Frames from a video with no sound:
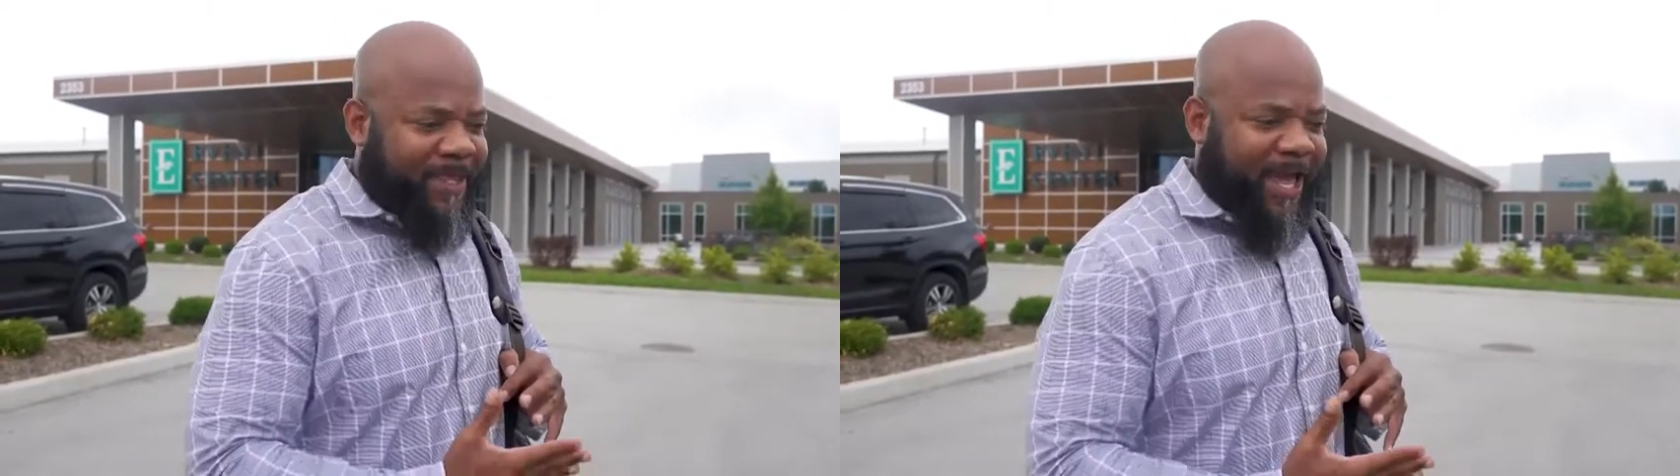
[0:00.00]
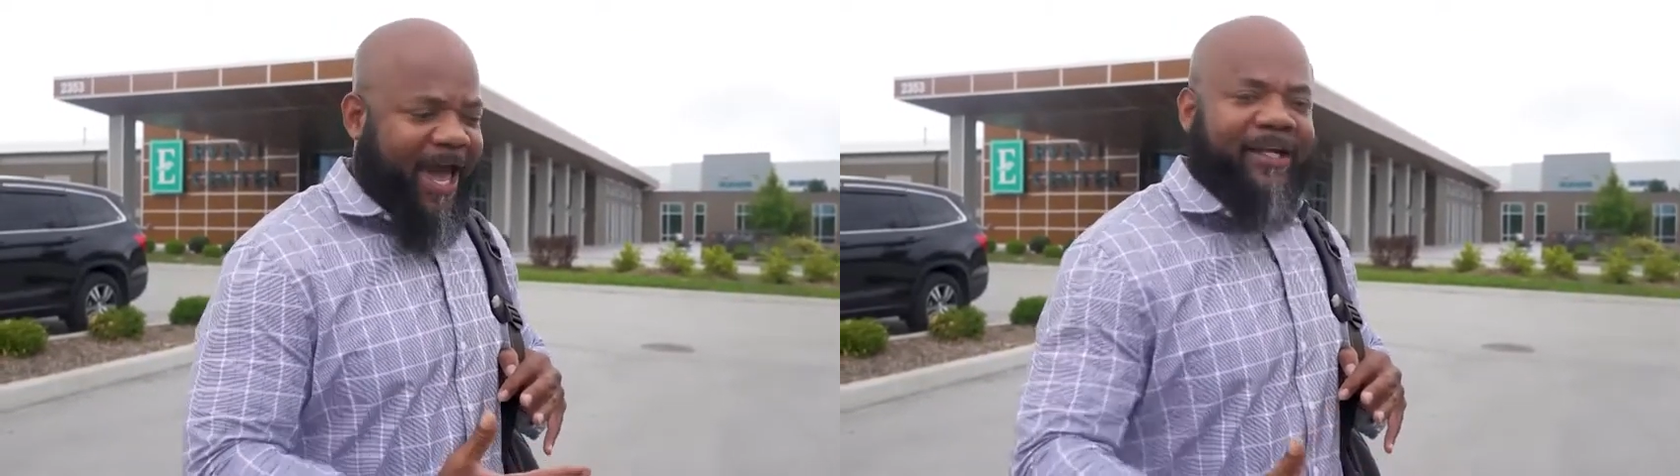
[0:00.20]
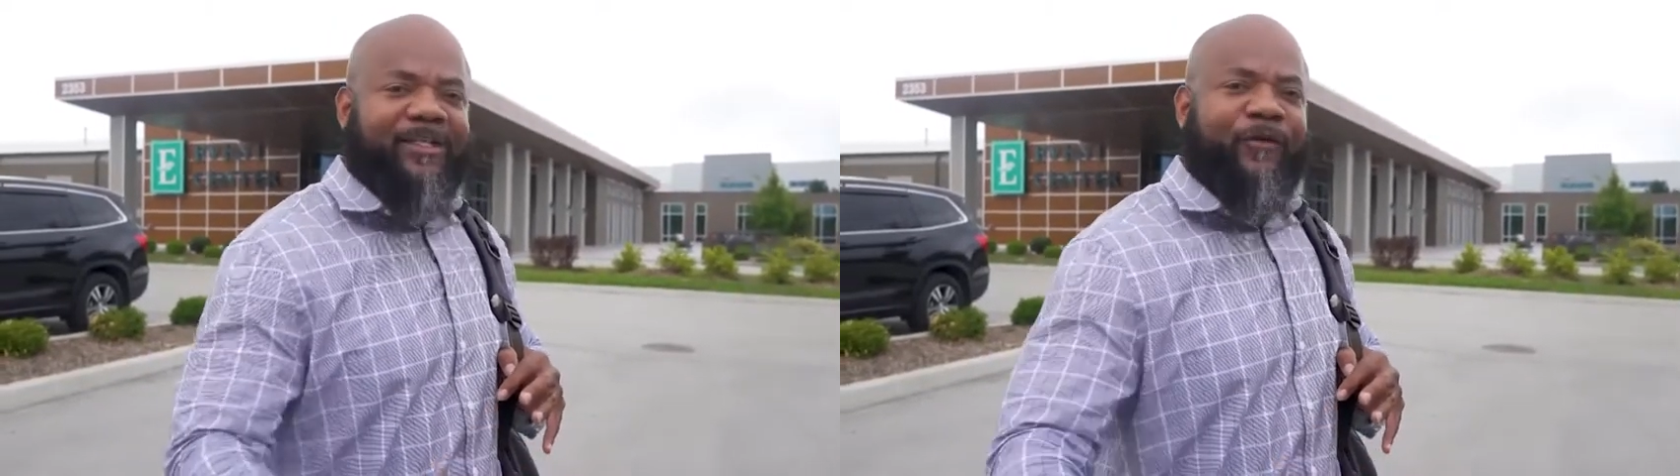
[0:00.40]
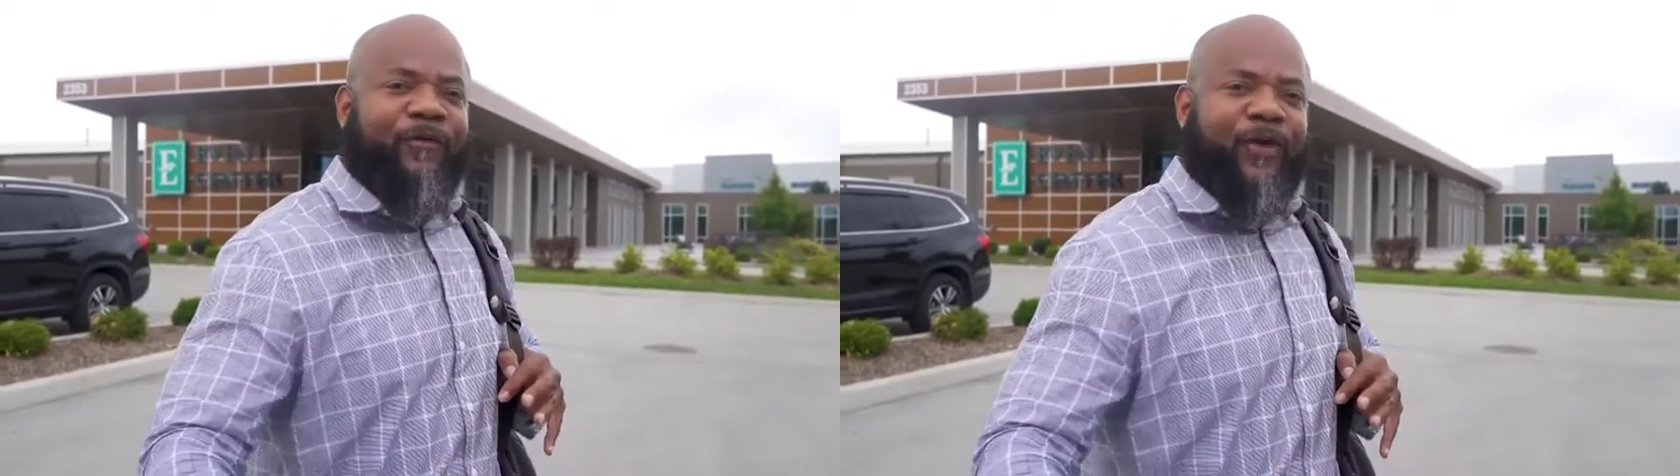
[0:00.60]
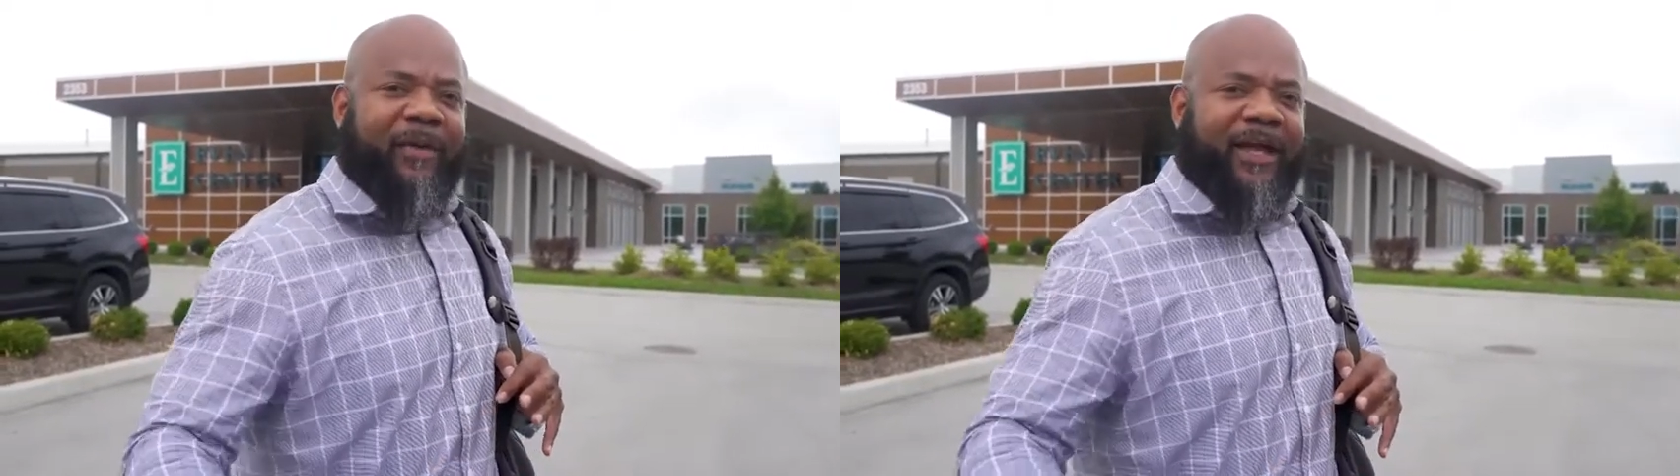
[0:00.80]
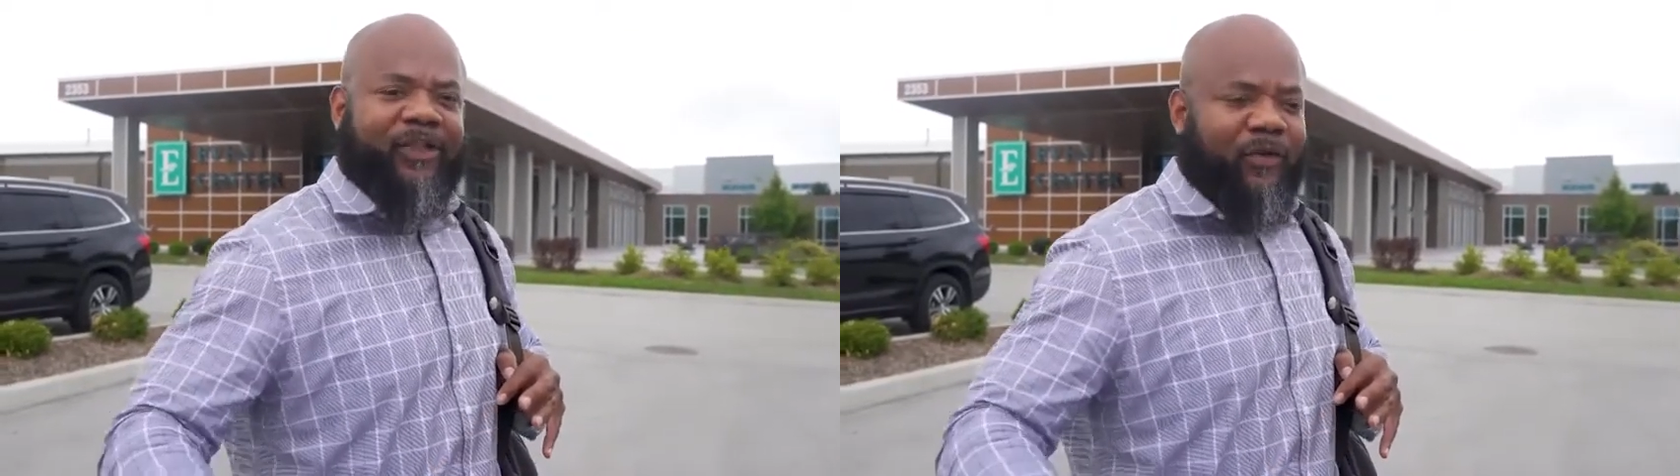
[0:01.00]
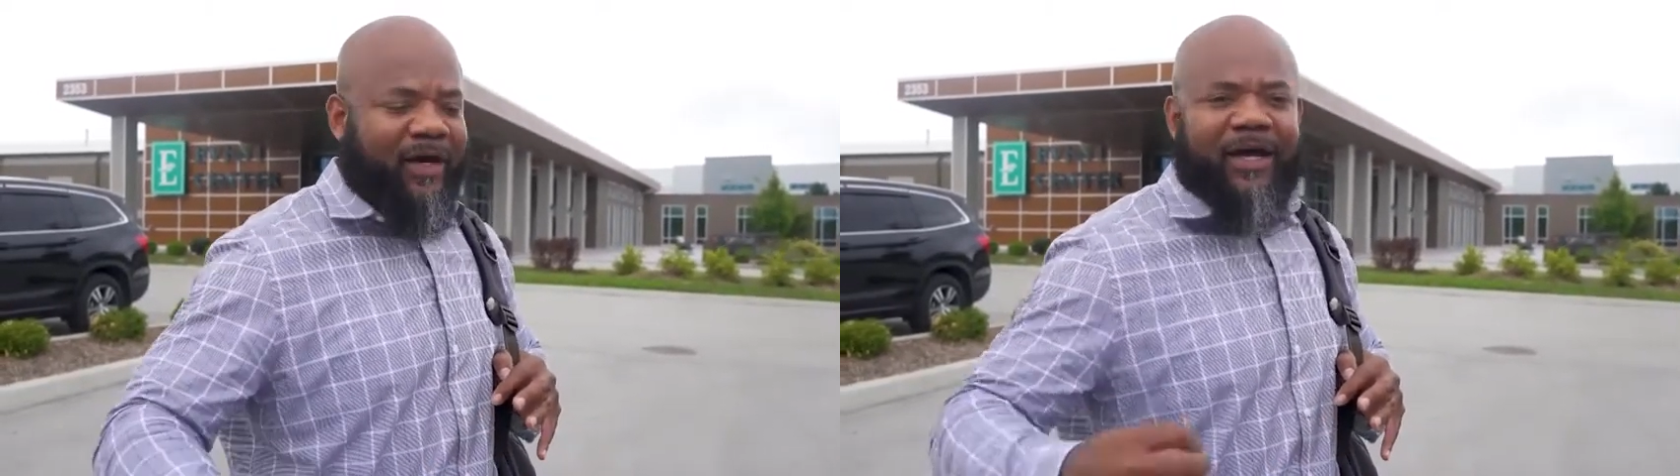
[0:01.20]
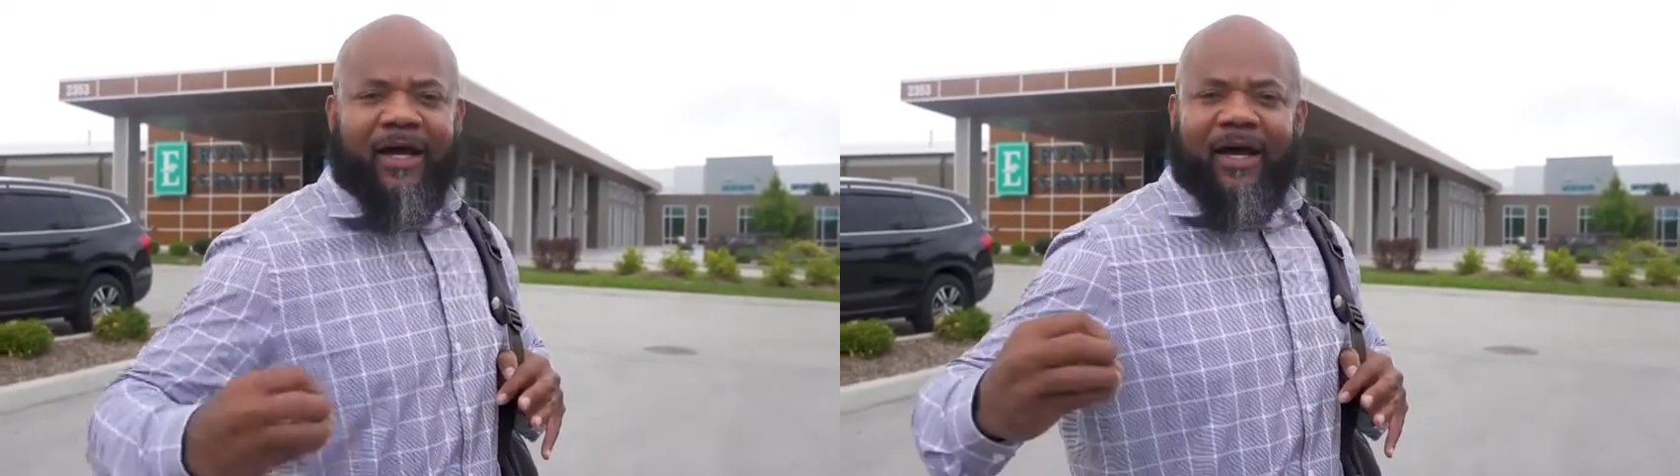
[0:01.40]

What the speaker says: They had a tough year, but guess what?